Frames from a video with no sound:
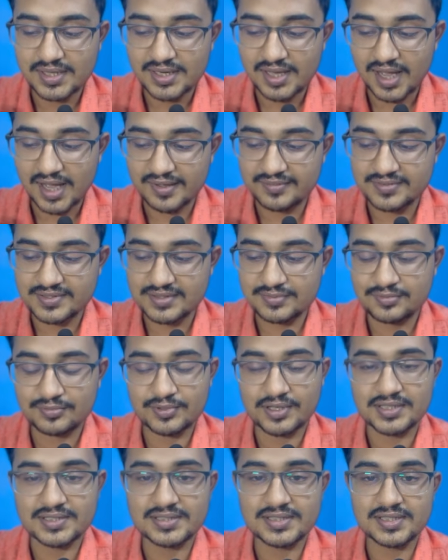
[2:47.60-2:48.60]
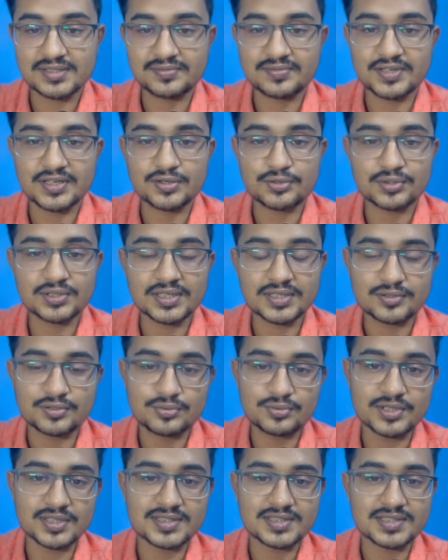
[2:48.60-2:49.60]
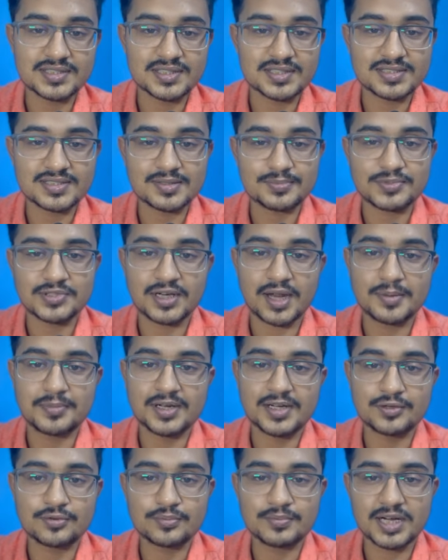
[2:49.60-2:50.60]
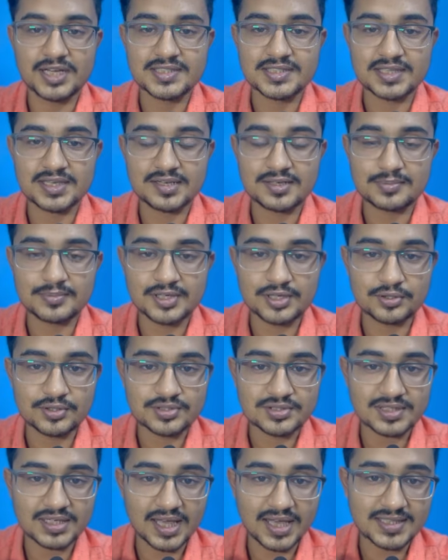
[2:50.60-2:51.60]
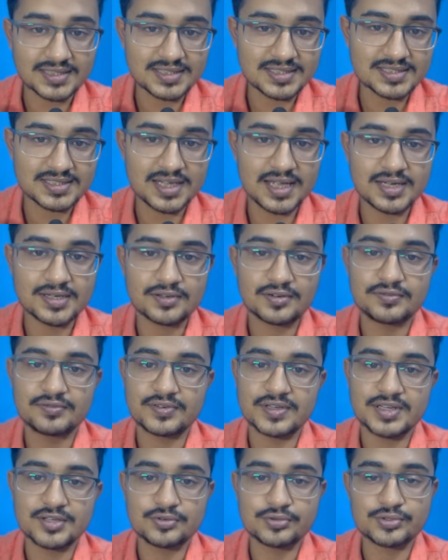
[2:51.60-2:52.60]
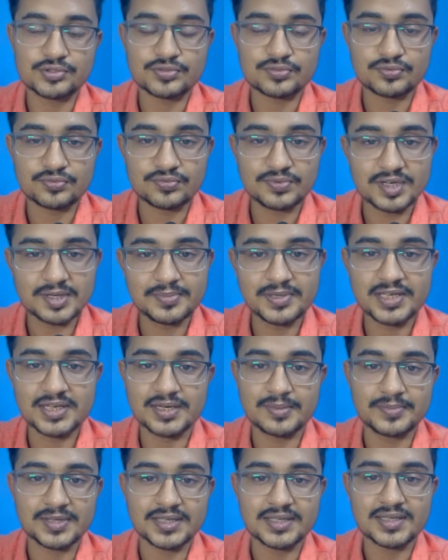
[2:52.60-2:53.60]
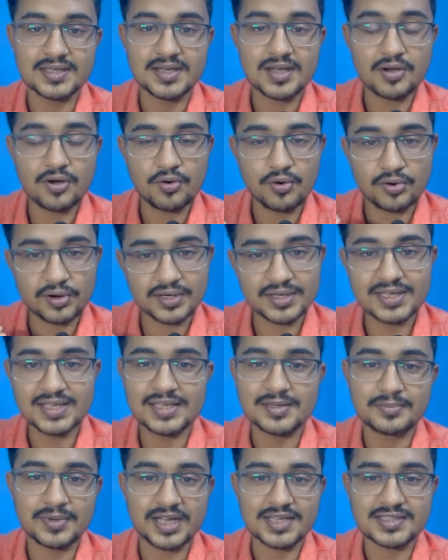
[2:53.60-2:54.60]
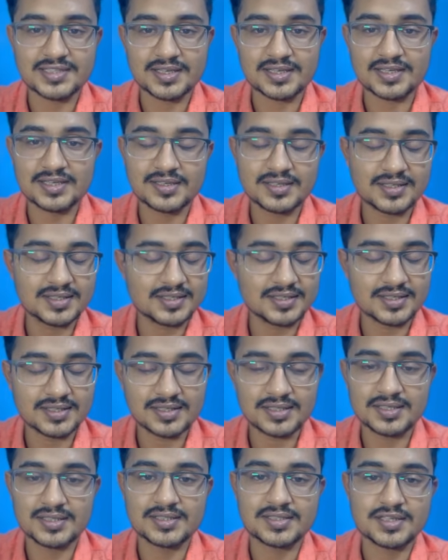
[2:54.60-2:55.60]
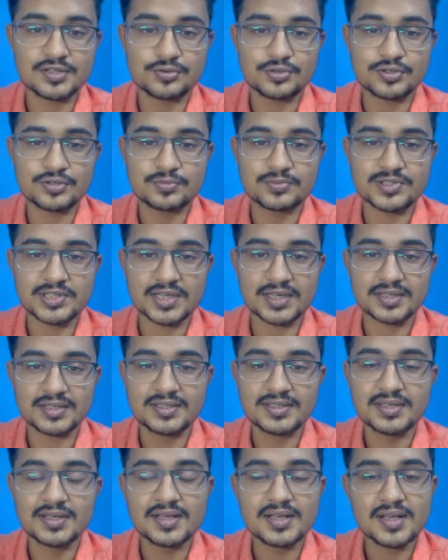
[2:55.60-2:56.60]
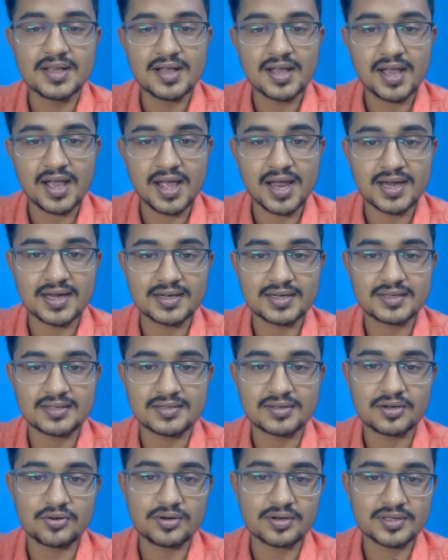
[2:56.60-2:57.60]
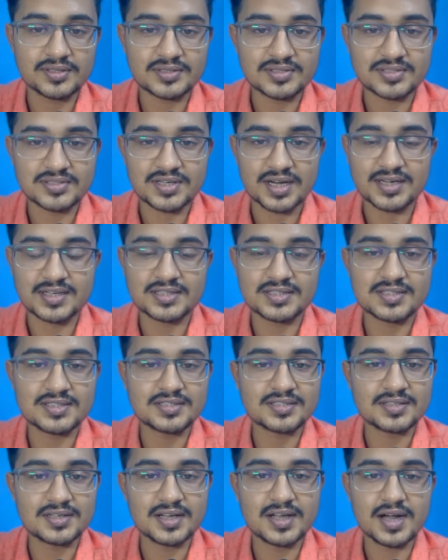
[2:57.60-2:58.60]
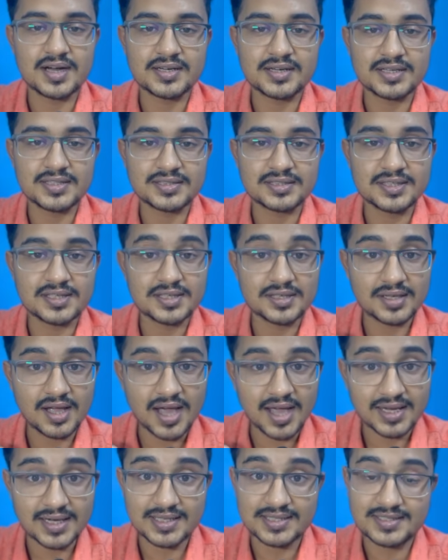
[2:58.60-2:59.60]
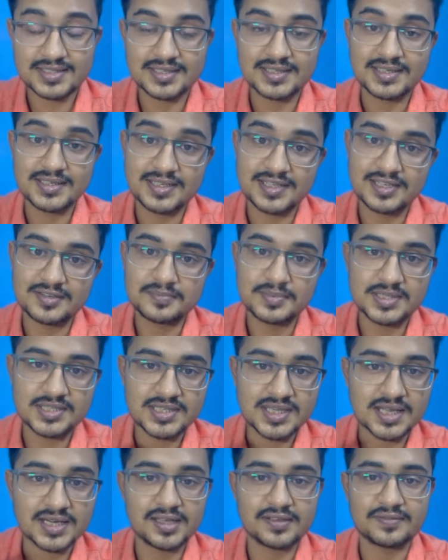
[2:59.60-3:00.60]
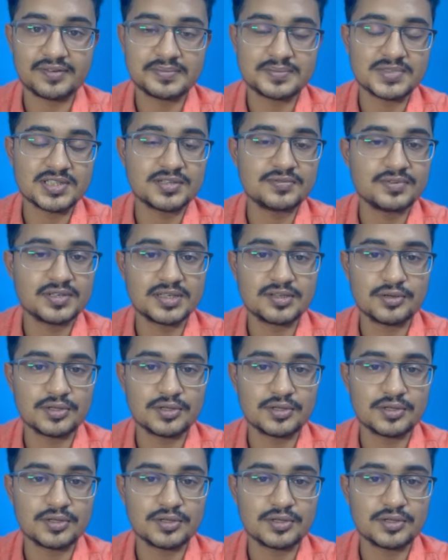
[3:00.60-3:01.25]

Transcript: have watched this video then do consider subscribing to my channel because like this kind of videos will be coming only in my channel in none other youtube channel and strategies regarding the INICET NEET PG and FMG will